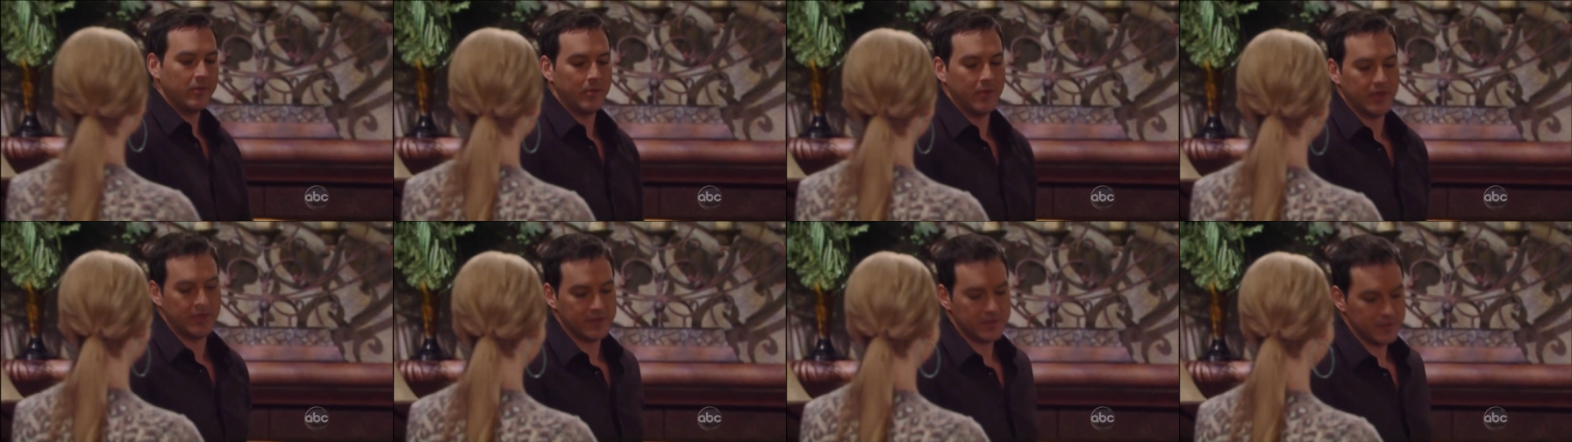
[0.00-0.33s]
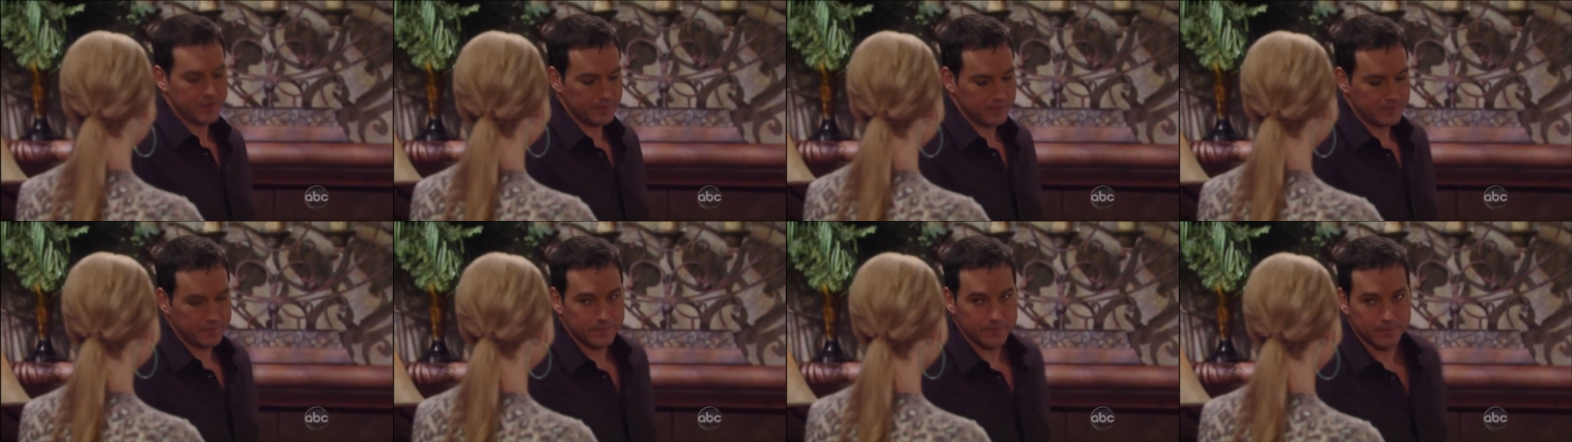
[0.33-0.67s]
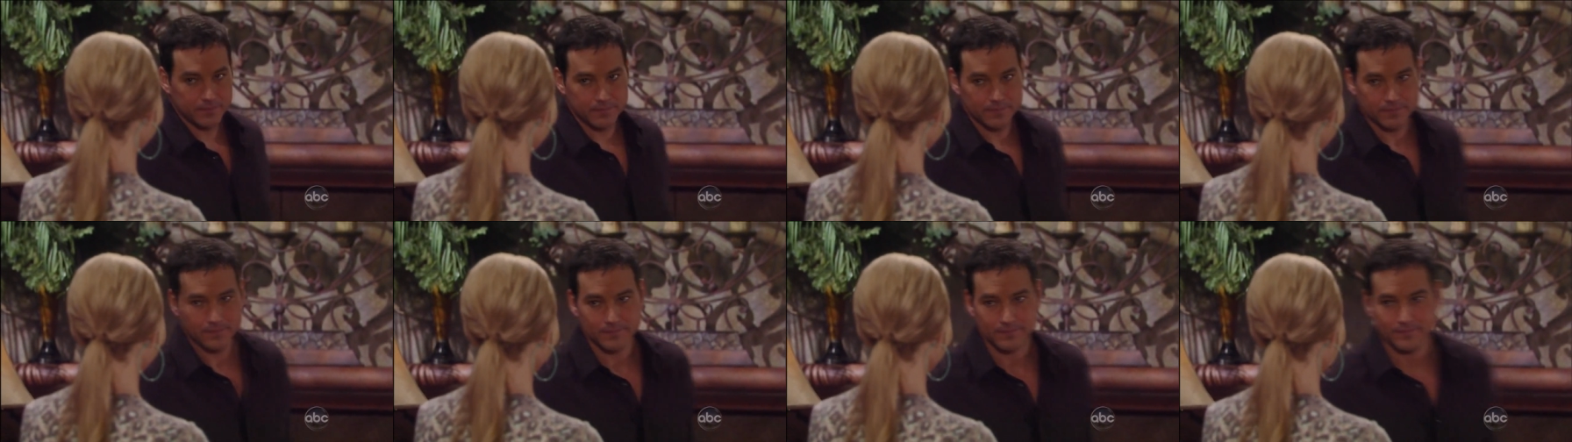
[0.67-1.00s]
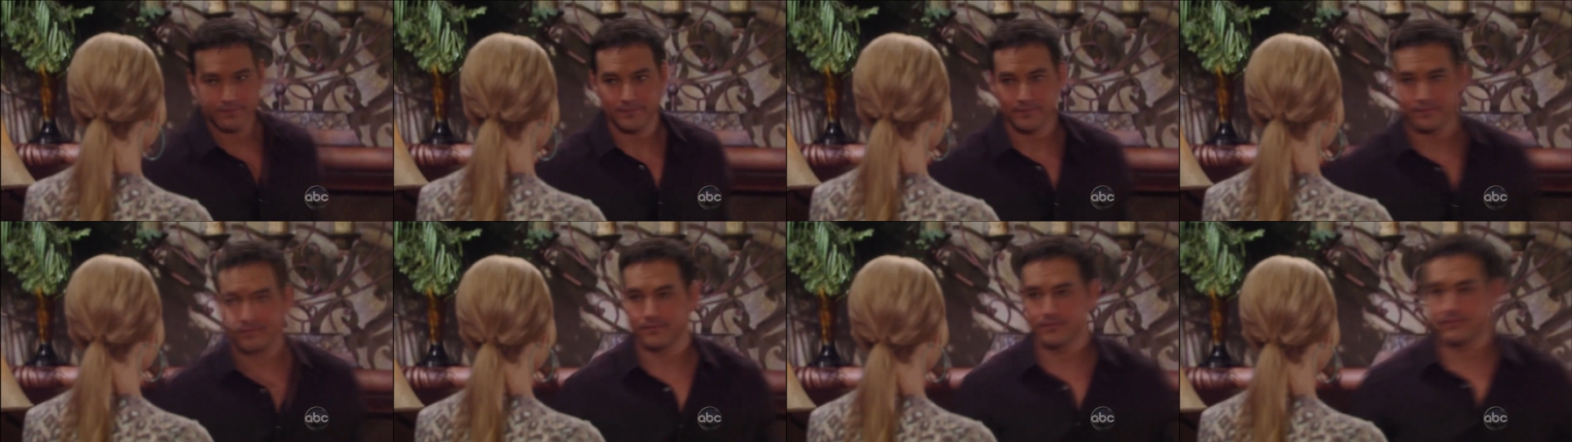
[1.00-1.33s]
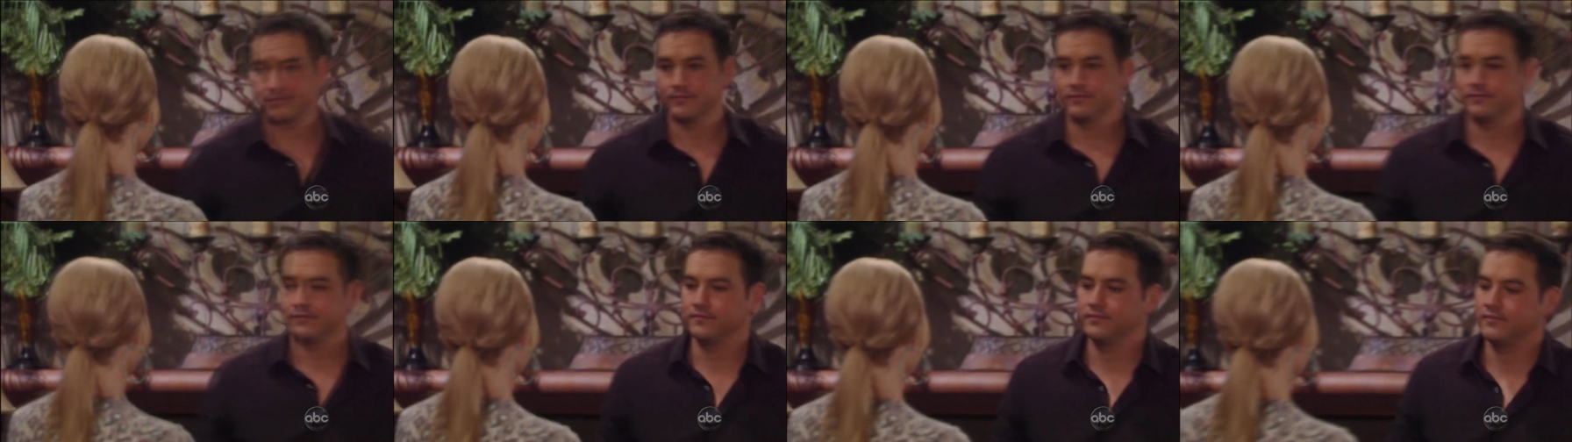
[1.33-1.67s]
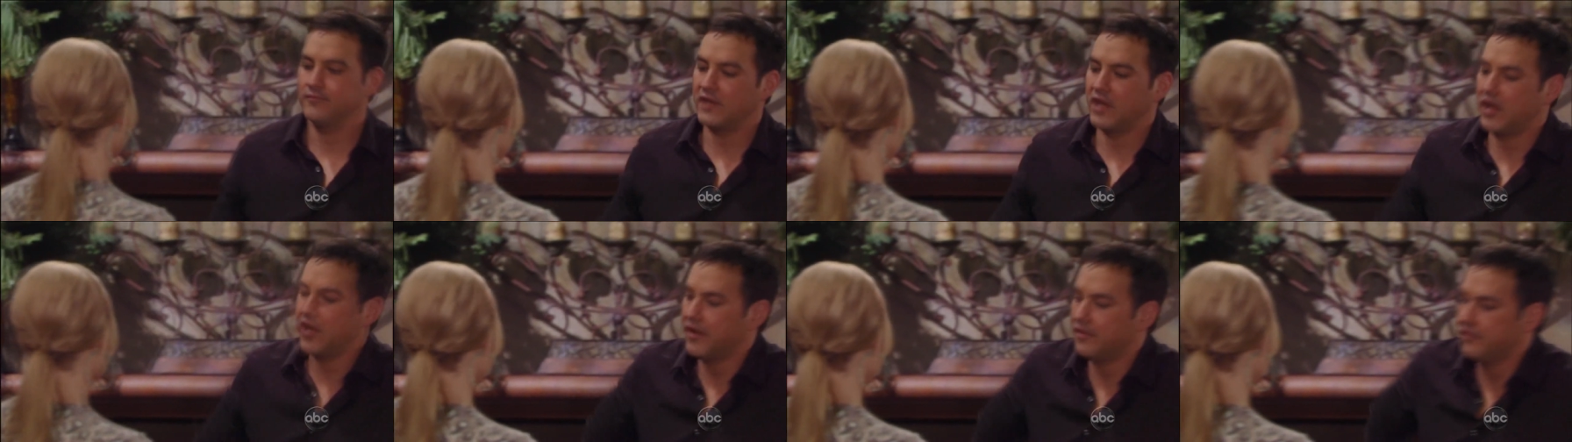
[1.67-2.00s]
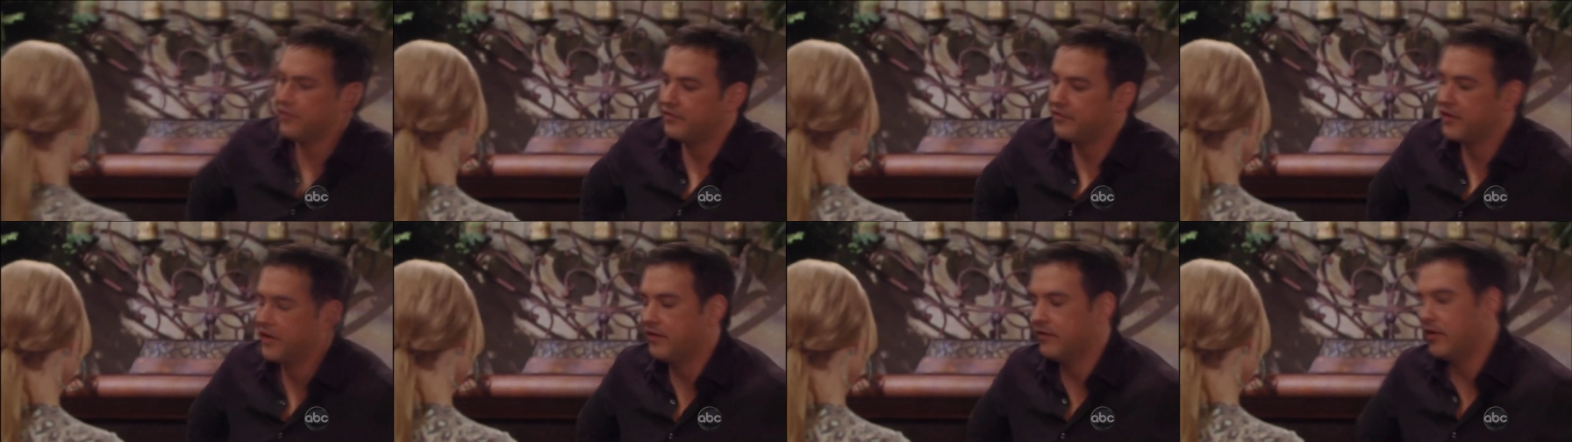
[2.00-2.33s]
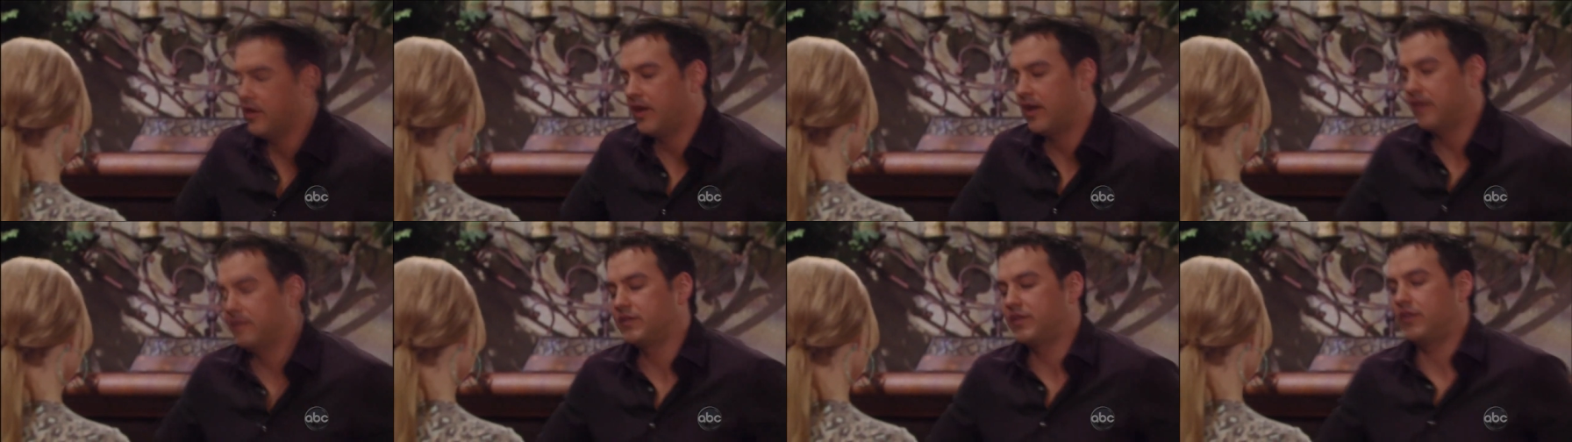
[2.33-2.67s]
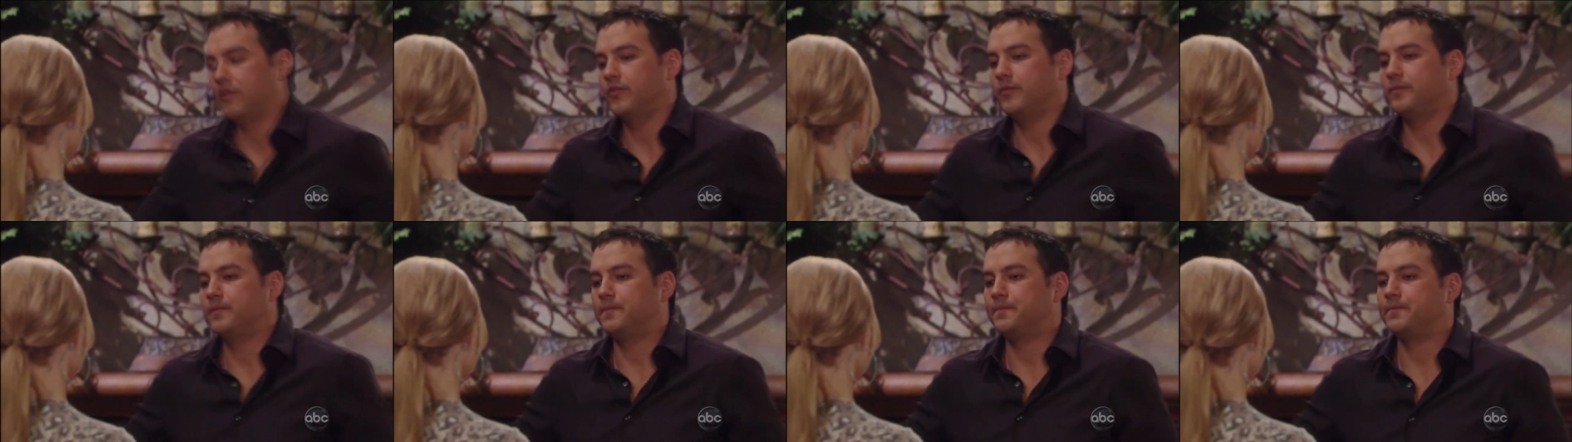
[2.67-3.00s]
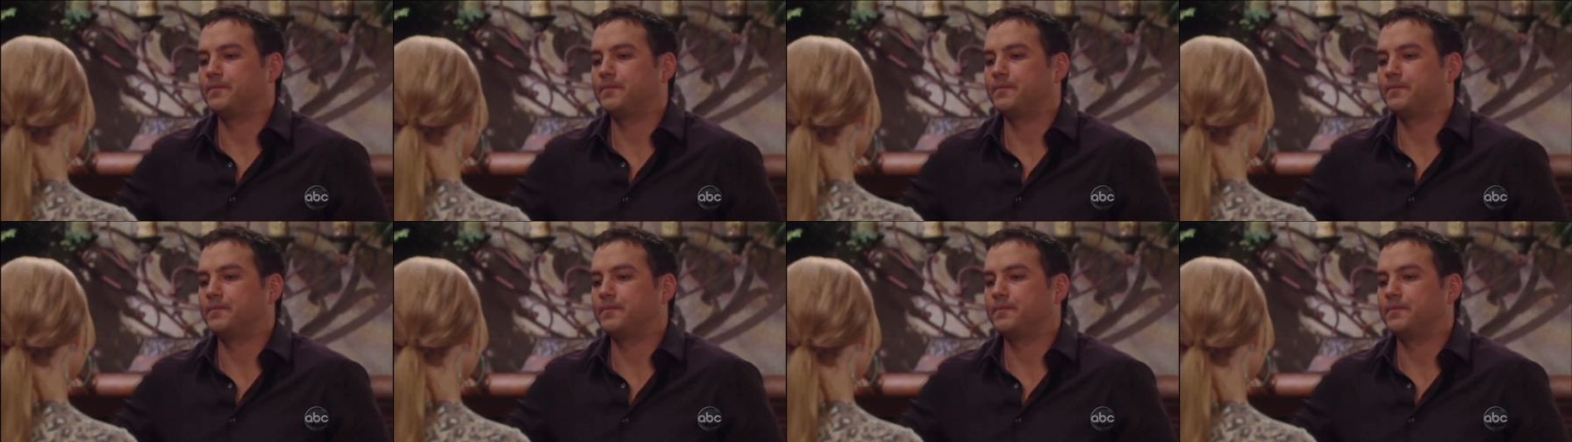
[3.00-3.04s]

very much. Now I have a favor to ask you.